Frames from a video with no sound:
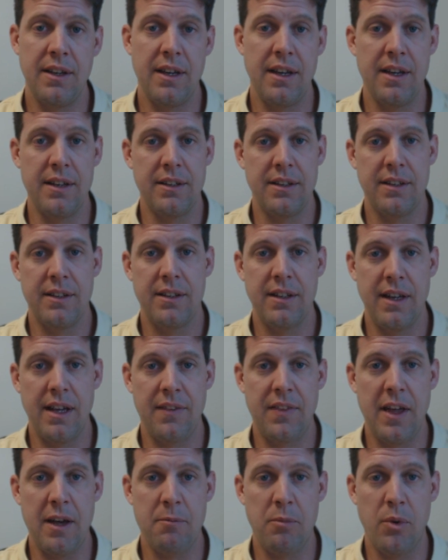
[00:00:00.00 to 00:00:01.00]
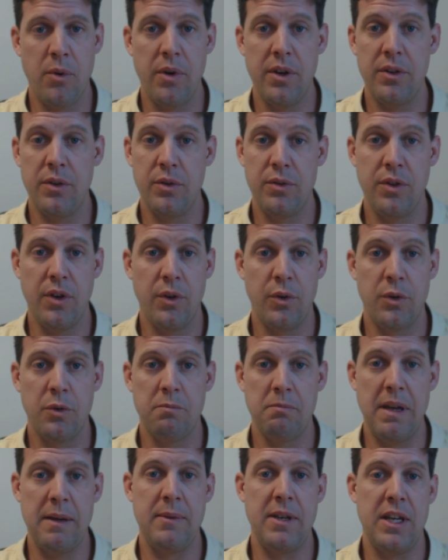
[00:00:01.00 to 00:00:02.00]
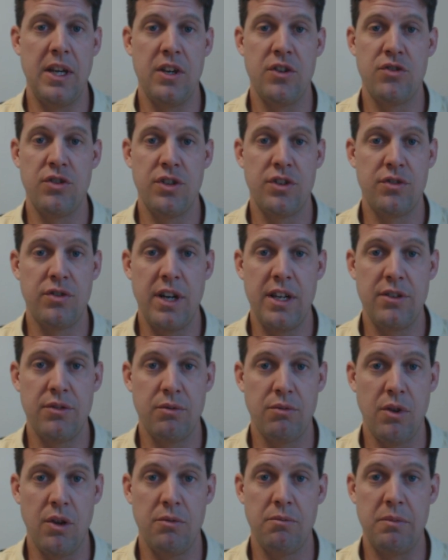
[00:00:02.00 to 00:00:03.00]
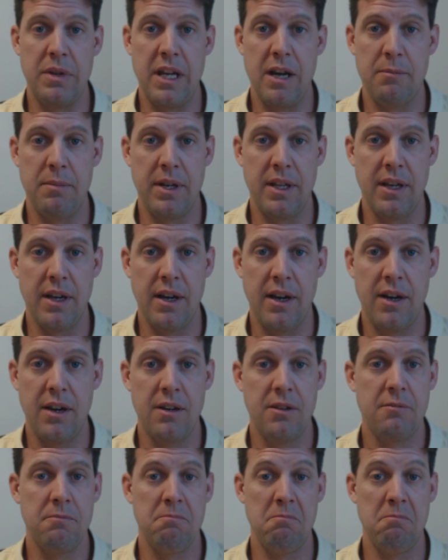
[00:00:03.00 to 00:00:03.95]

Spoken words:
And at that point, who knows? Maybe interest rates won't be up any higher.